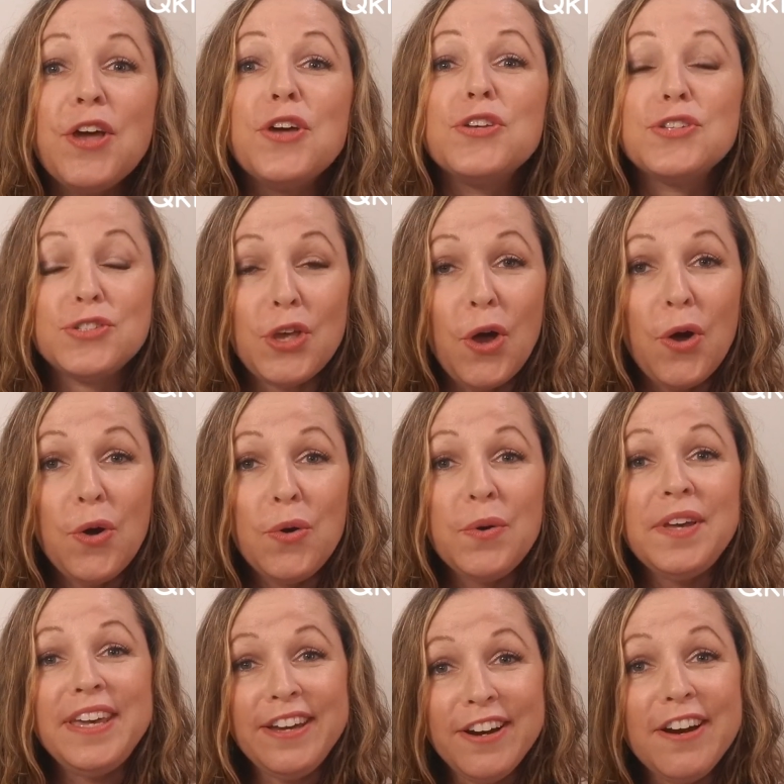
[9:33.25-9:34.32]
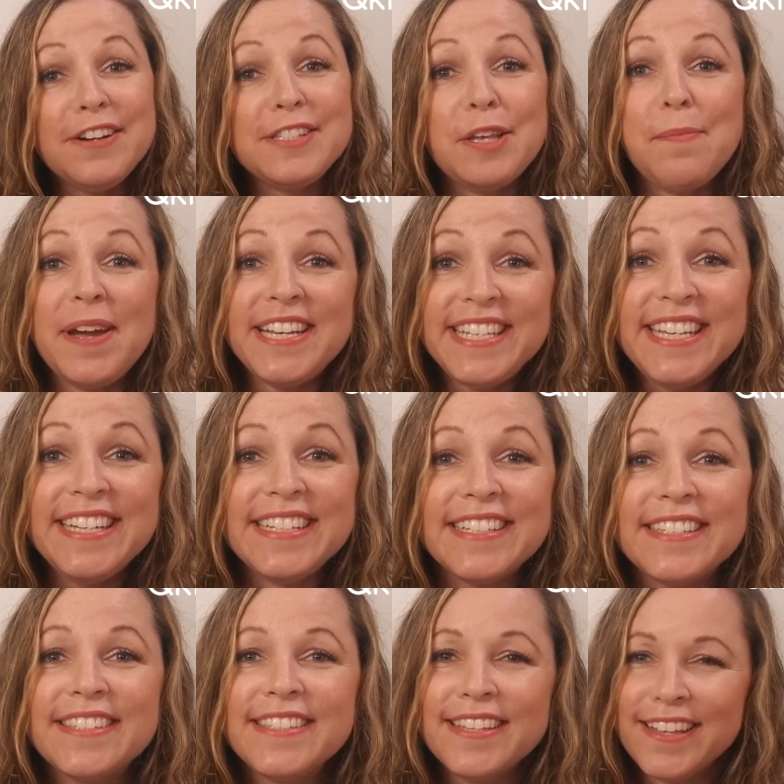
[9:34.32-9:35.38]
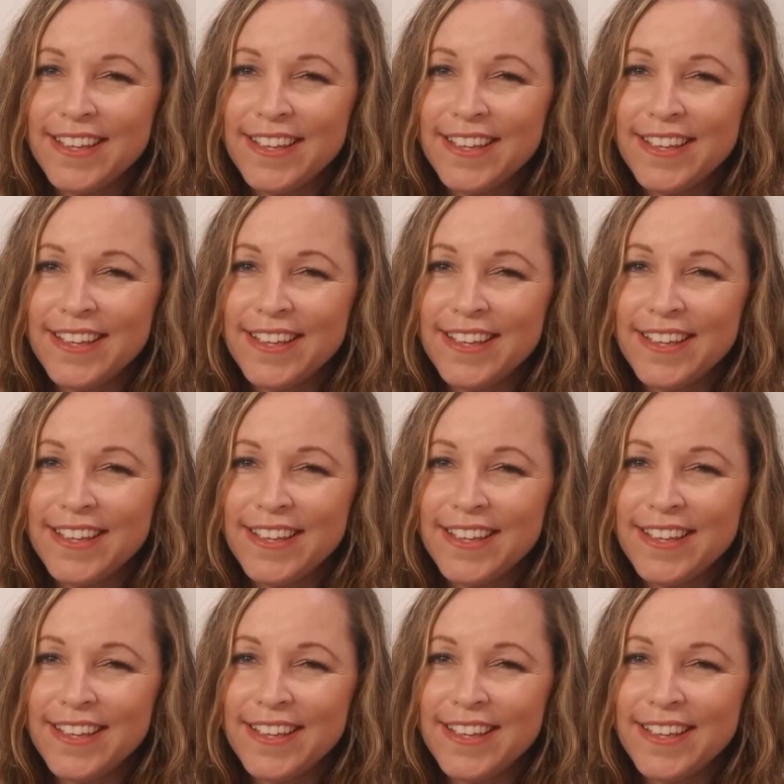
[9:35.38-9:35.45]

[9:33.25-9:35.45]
So here are some ideas.